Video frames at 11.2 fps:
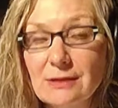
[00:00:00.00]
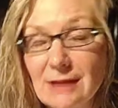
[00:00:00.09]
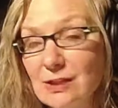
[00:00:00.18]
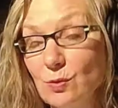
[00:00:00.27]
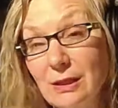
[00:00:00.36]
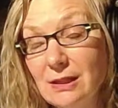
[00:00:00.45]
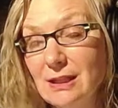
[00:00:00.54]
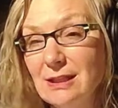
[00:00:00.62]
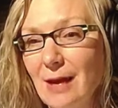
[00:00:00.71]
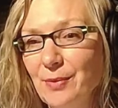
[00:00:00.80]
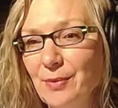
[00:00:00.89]
next week this
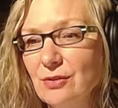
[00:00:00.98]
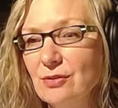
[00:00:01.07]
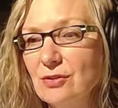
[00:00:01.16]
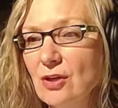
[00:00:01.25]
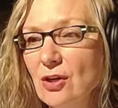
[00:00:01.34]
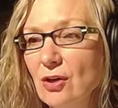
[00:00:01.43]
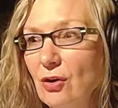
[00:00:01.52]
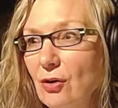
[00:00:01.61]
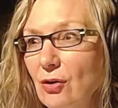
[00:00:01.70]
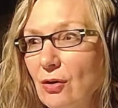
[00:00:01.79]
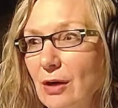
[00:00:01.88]
happens,
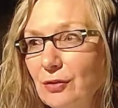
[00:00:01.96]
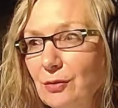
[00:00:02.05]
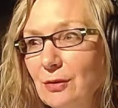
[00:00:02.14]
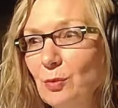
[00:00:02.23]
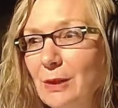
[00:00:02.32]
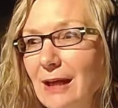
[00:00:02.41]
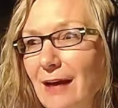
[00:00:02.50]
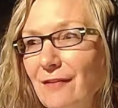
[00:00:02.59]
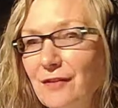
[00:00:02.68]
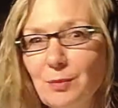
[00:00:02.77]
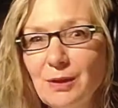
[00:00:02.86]
or I'll do it the week
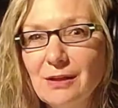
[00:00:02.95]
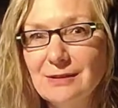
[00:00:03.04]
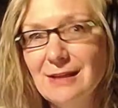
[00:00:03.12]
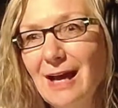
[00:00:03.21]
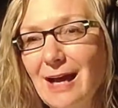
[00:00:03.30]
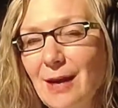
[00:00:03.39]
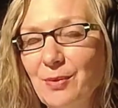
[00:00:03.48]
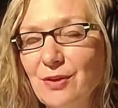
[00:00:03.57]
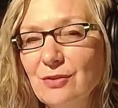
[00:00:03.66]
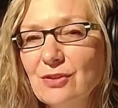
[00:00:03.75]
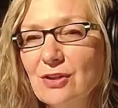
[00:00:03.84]
after because that
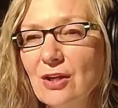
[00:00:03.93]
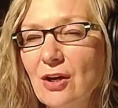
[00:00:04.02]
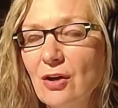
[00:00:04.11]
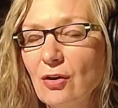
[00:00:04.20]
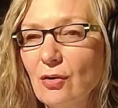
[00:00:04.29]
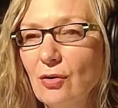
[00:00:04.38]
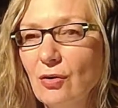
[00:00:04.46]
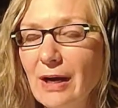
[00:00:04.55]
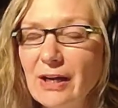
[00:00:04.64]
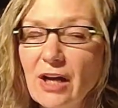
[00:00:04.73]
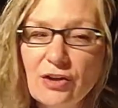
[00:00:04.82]
happens, or
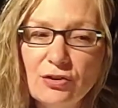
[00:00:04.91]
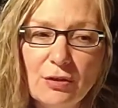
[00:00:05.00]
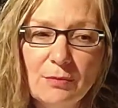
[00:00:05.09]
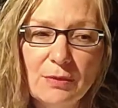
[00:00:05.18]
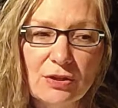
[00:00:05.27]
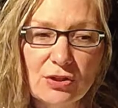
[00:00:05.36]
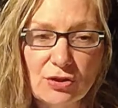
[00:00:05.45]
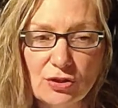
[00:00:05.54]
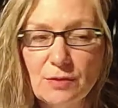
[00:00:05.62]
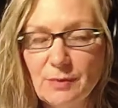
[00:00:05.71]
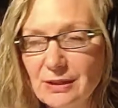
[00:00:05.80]
I can't do it because
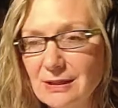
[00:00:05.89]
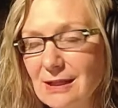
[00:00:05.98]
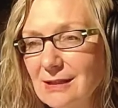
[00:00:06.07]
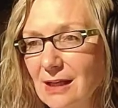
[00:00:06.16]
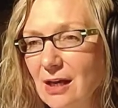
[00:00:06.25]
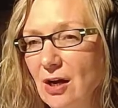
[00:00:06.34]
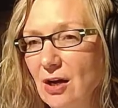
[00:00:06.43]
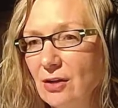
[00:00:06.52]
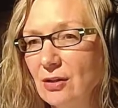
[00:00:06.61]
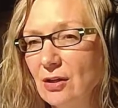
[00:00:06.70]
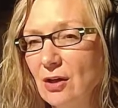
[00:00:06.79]
such a body says I
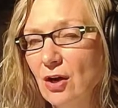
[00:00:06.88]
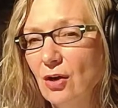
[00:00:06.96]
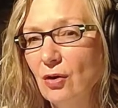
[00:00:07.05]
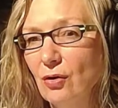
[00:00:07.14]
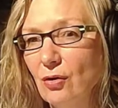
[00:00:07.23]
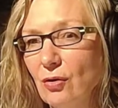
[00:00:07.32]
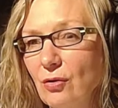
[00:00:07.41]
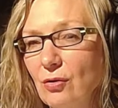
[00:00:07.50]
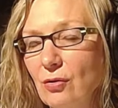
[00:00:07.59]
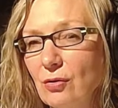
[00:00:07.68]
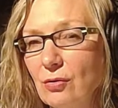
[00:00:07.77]
can't,
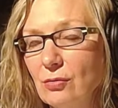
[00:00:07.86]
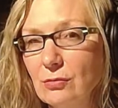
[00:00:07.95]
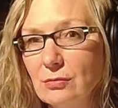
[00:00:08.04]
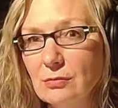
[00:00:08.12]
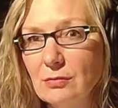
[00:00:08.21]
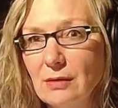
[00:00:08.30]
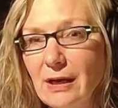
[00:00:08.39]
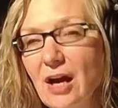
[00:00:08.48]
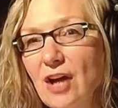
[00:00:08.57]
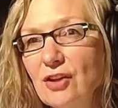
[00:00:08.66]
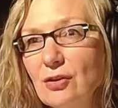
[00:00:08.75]
or I
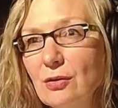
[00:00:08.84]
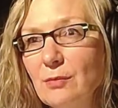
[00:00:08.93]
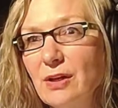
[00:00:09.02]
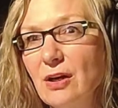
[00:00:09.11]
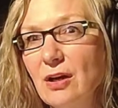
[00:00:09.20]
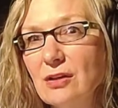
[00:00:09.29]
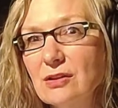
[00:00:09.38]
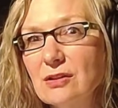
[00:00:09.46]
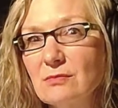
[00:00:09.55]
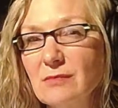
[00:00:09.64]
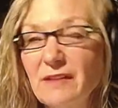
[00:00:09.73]
can't do it
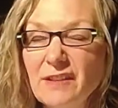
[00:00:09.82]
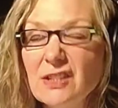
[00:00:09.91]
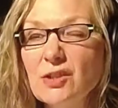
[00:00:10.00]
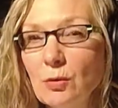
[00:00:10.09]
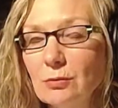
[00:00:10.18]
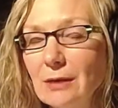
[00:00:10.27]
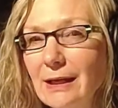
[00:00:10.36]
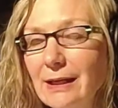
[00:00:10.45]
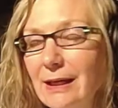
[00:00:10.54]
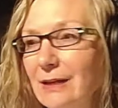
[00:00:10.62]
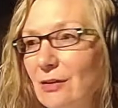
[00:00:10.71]
because my friends won't
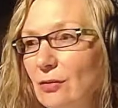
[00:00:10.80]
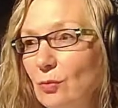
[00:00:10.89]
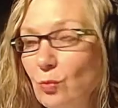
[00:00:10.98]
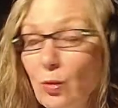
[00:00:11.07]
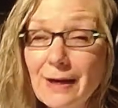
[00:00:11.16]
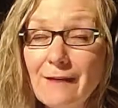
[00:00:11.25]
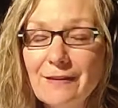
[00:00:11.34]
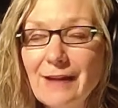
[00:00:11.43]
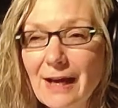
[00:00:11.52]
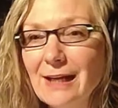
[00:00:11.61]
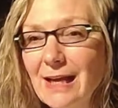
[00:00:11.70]
like it, or whatever
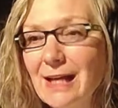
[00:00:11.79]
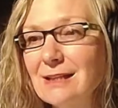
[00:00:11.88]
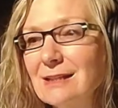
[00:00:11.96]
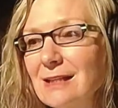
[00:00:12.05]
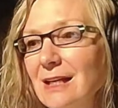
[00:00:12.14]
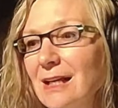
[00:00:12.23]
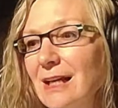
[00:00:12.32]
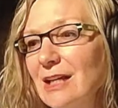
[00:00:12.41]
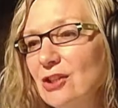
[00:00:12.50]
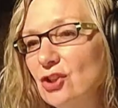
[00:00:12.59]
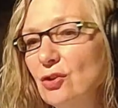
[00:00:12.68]
that is.
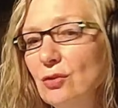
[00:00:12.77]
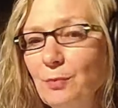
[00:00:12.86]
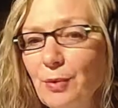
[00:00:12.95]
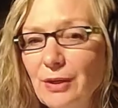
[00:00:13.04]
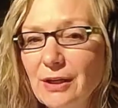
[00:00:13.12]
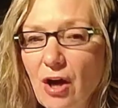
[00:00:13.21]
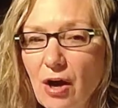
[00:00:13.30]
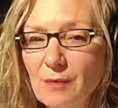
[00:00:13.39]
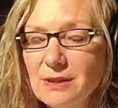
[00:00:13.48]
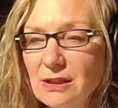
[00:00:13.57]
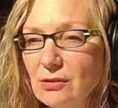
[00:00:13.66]
It's you putting
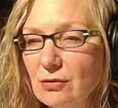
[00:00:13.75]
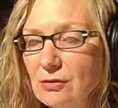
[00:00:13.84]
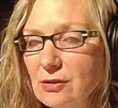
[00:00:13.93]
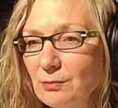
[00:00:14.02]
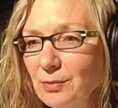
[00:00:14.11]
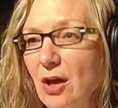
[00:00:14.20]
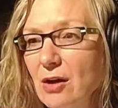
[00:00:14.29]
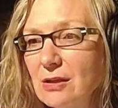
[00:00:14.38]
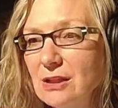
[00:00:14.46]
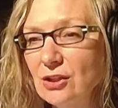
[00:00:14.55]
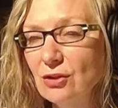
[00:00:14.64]
obstacles and
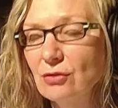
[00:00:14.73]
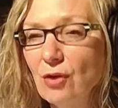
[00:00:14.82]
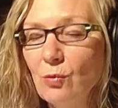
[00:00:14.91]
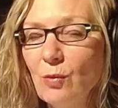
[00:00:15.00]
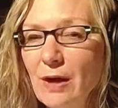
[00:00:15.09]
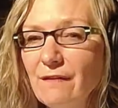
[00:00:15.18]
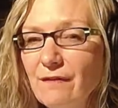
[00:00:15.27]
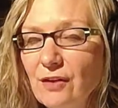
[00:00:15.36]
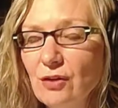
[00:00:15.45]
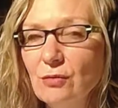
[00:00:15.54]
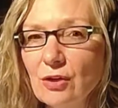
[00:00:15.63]
blocks in your own way for
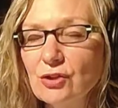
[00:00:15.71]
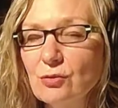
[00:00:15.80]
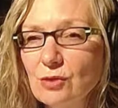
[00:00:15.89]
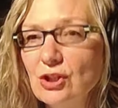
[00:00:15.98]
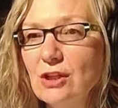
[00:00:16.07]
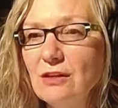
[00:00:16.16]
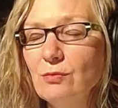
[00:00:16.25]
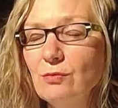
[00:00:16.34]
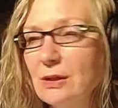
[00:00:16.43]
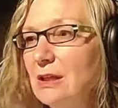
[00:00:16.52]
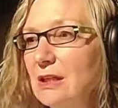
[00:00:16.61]
you not to achieve
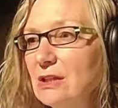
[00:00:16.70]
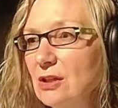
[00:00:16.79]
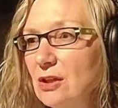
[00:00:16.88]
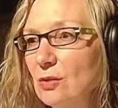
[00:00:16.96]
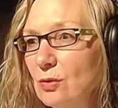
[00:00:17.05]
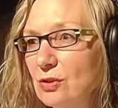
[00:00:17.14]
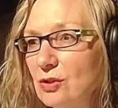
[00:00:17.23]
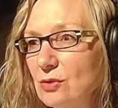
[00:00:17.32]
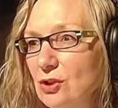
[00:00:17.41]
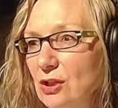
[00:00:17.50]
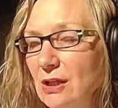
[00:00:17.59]
what it is that you want to
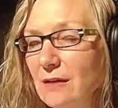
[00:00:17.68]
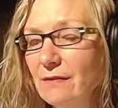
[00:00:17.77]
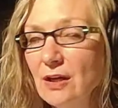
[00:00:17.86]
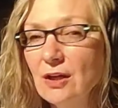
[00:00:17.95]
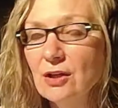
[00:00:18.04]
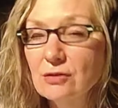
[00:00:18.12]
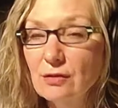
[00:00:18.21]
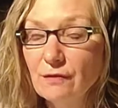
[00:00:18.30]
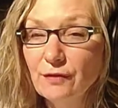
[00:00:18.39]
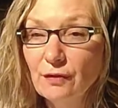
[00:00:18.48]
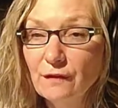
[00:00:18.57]
achieve, to
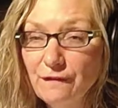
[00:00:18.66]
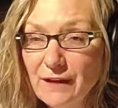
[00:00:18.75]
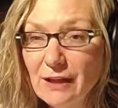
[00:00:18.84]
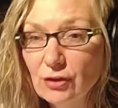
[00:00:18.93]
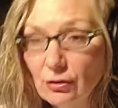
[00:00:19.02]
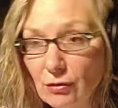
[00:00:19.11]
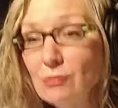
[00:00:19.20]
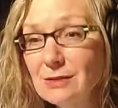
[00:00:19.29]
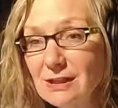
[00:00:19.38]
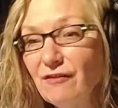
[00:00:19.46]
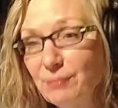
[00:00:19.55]
fulfill your own
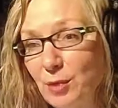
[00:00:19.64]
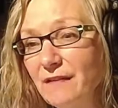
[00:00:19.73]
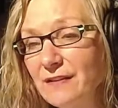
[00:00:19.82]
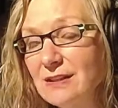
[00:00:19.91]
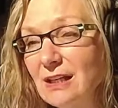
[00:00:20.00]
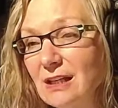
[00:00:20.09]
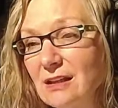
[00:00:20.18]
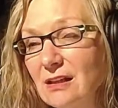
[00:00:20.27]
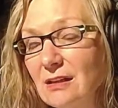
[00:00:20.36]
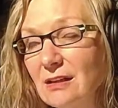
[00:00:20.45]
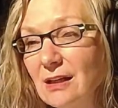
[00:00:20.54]
self-prophecy
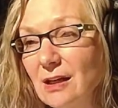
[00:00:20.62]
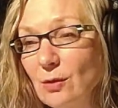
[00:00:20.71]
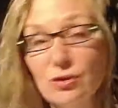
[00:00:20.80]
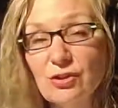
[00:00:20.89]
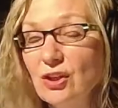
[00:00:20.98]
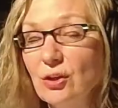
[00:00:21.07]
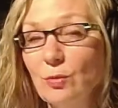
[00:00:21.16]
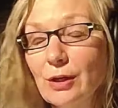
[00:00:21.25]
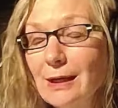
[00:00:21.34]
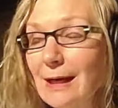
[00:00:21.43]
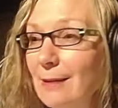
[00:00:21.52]
that it wasn't going to
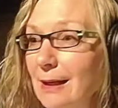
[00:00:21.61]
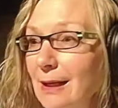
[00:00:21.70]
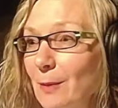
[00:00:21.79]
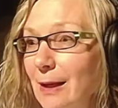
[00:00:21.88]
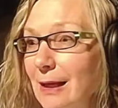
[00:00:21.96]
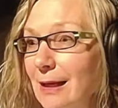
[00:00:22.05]
work out anyway.